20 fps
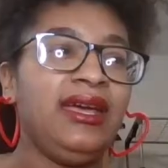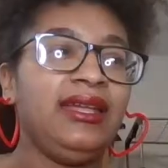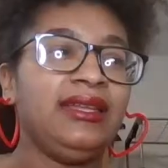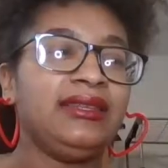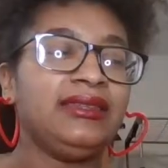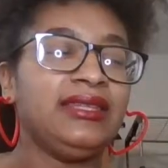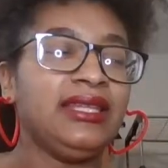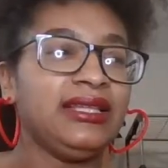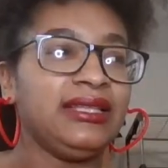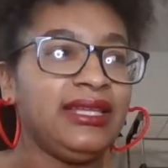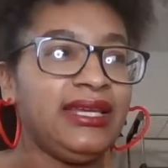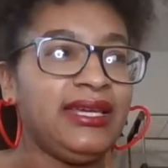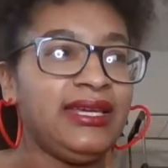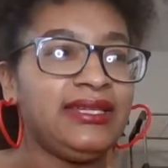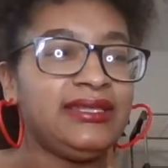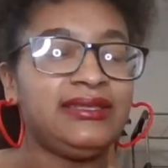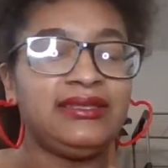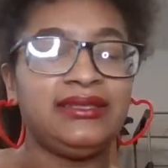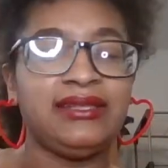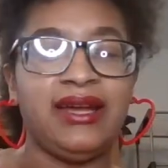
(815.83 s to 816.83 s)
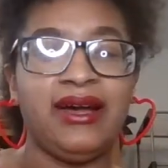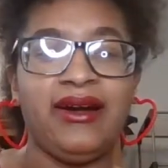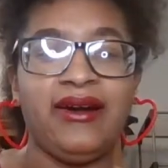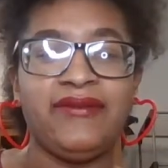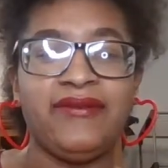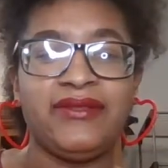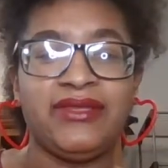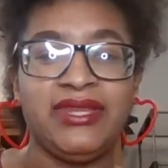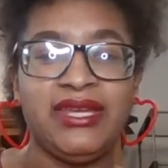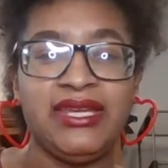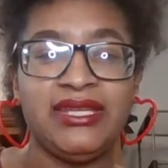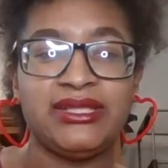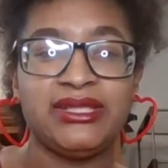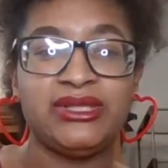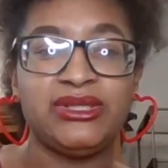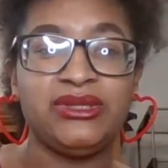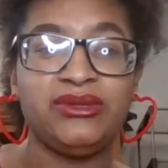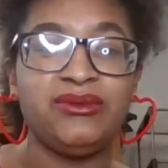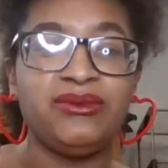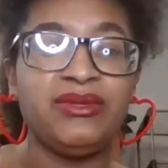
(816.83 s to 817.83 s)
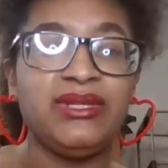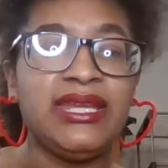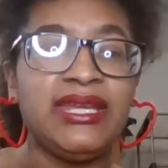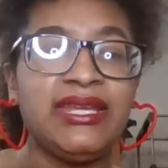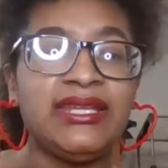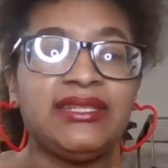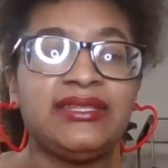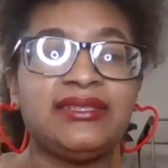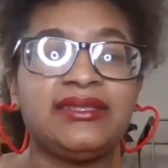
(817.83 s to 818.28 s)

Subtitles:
the list of things that you need